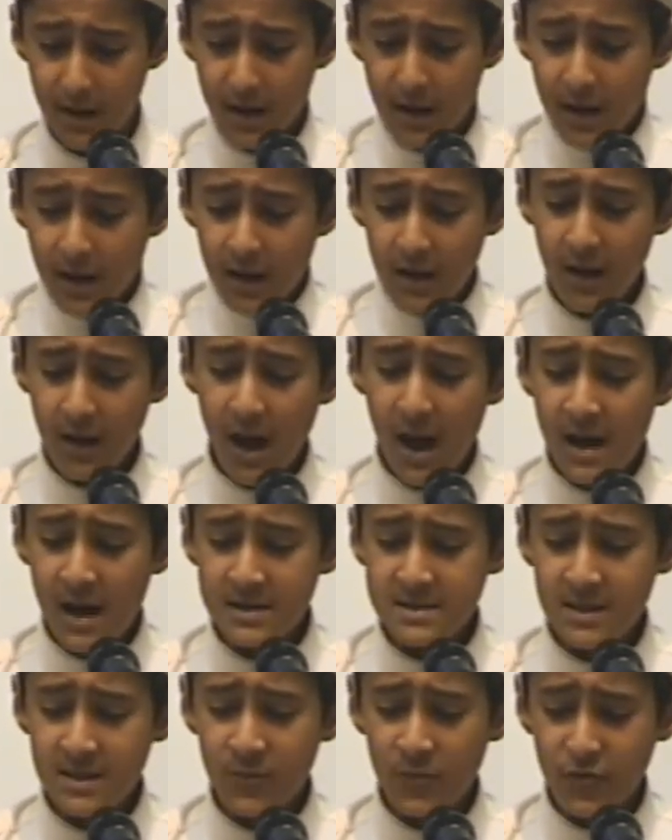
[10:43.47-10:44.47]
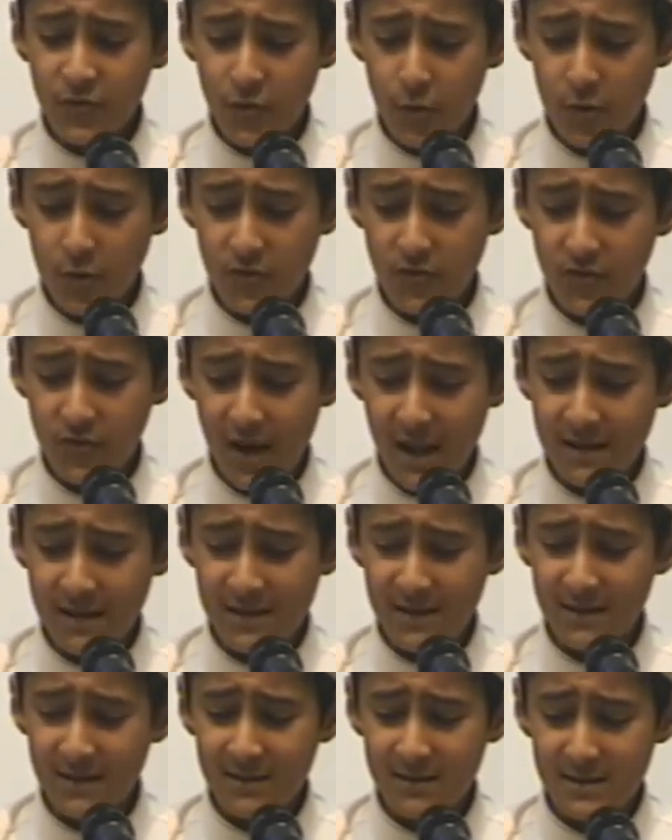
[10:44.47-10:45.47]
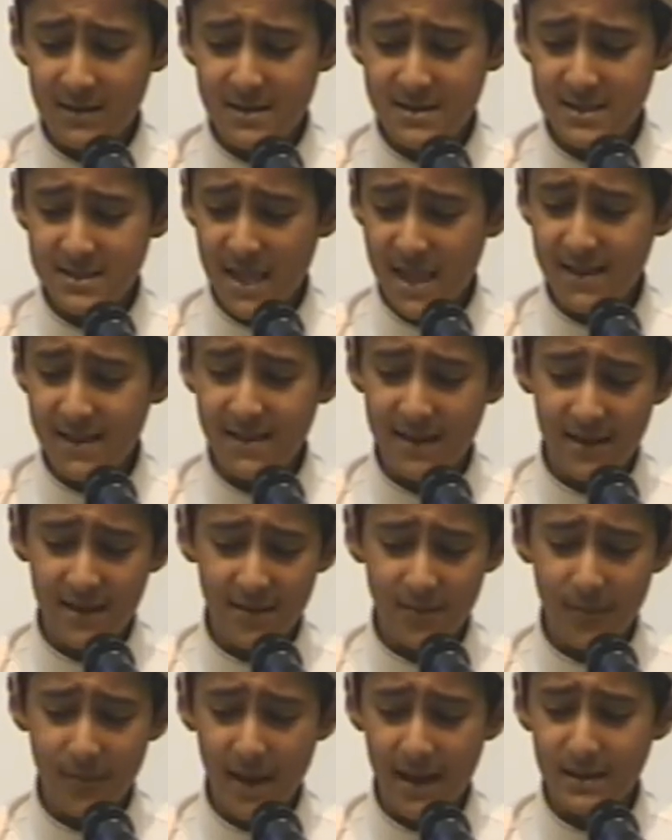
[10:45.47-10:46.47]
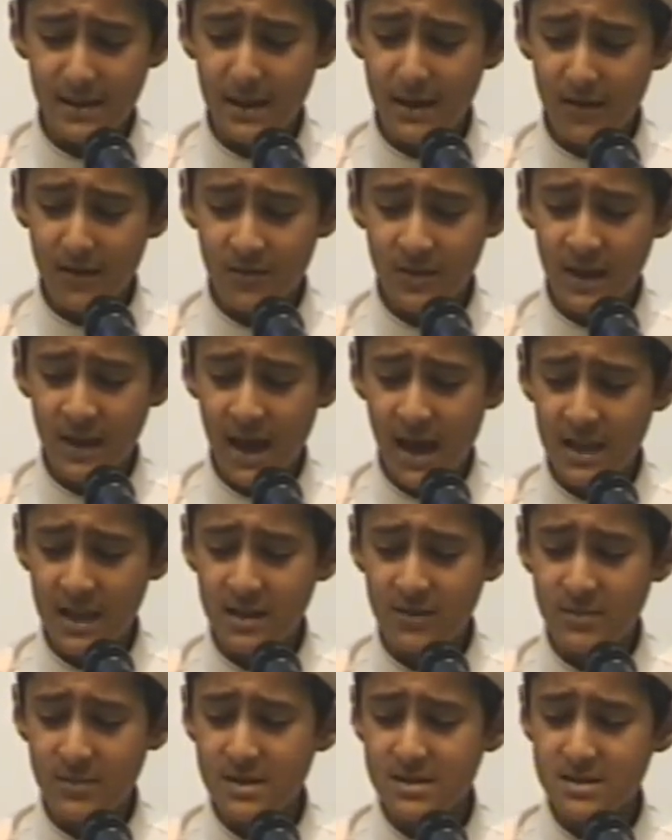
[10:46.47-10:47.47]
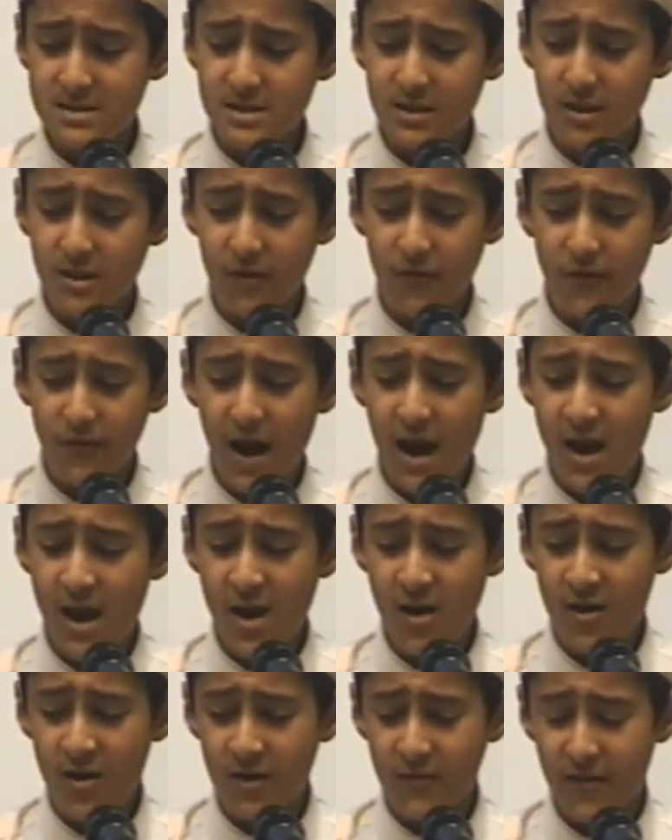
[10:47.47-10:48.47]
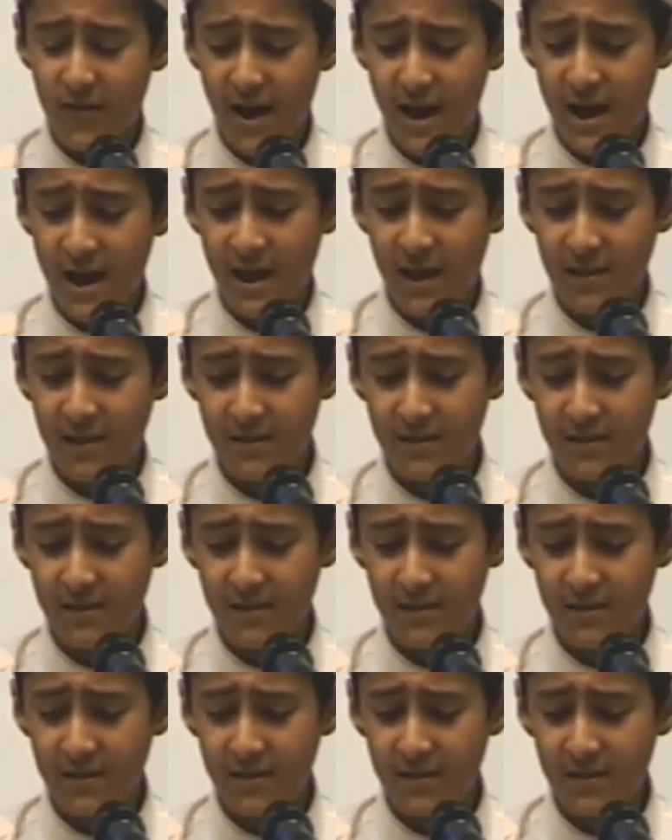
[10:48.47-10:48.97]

Qasim fought valiantly, sending many of the enemies to the fire of hell.